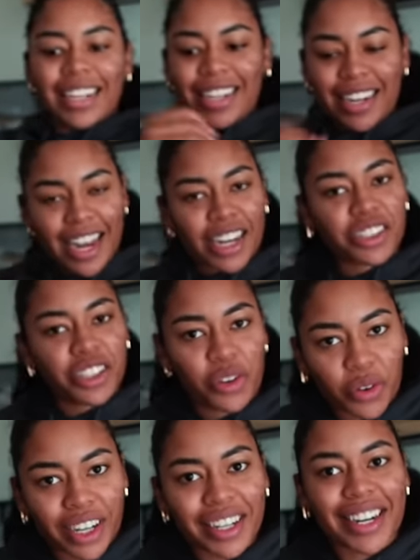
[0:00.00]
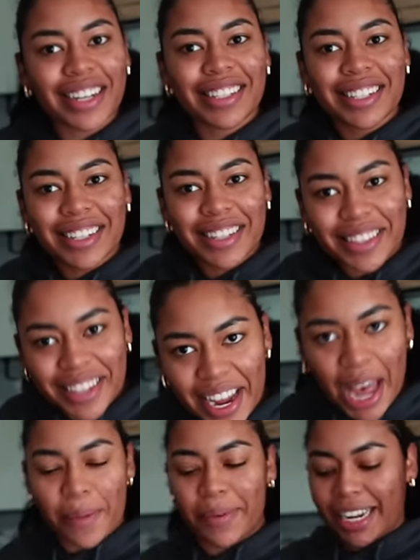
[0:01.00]
He actually organized the
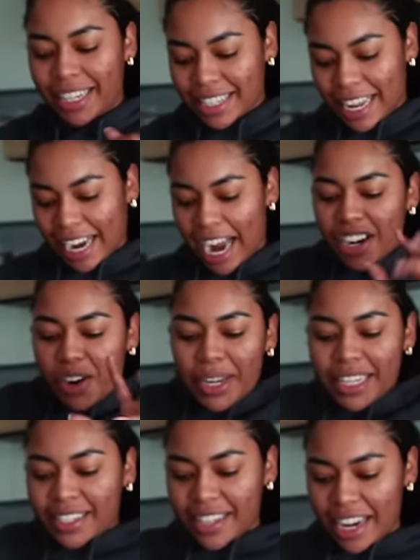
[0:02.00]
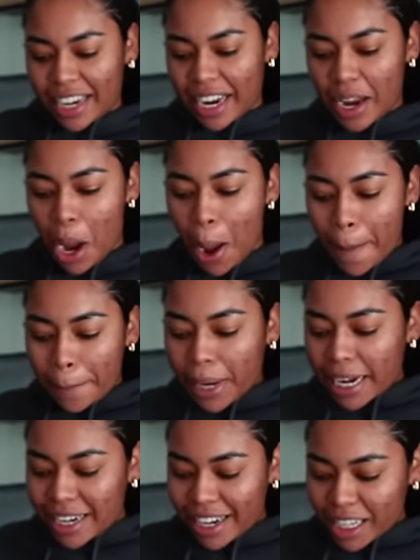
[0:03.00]
cabinets. Like, I know he said it, but
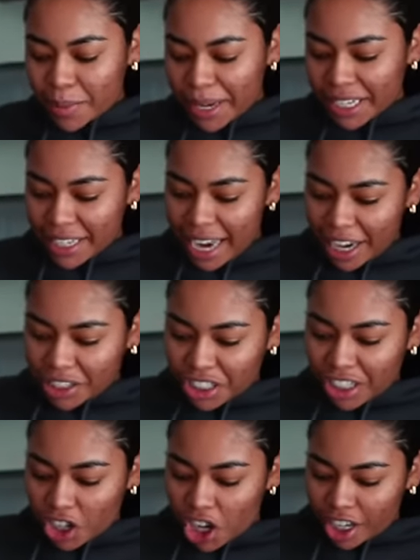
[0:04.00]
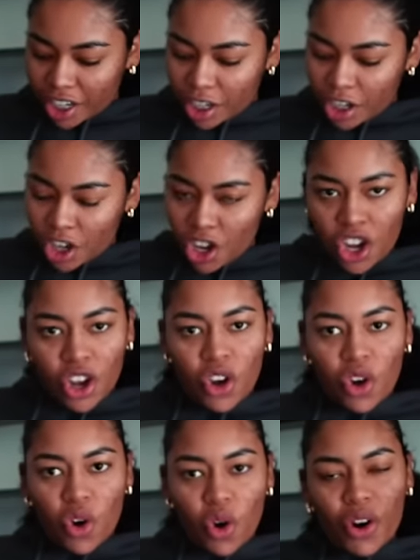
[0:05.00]
I didn't expect it to actually look
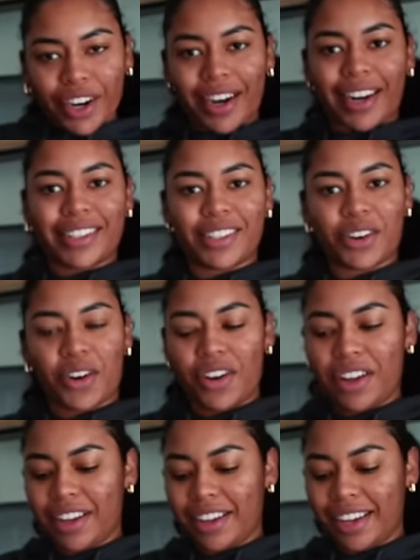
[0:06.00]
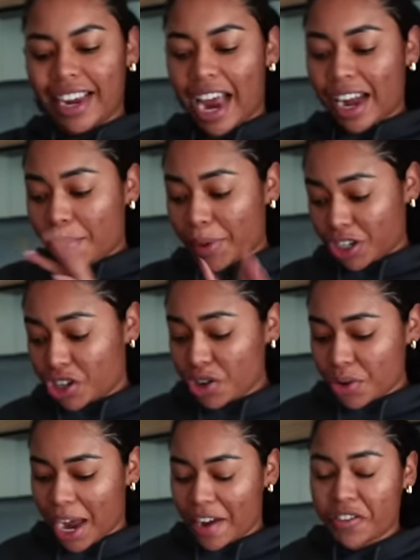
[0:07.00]
organized, y'all. And I'm gonna show
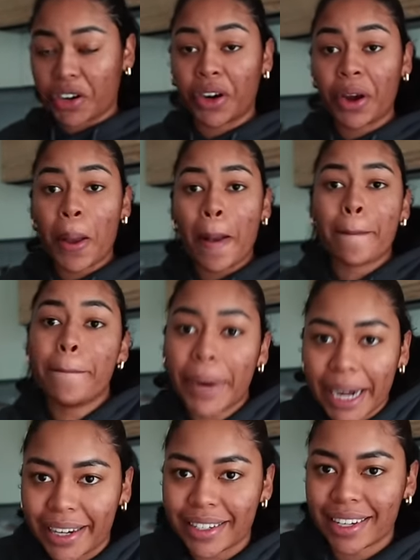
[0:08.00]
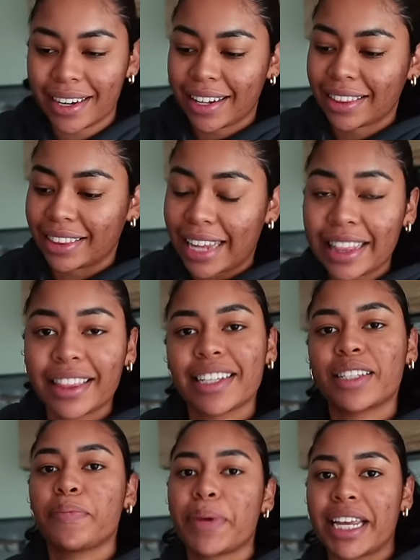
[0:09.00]
you after, but let
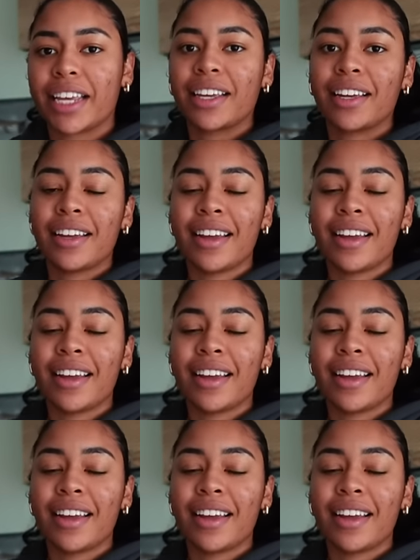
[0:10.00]
this be.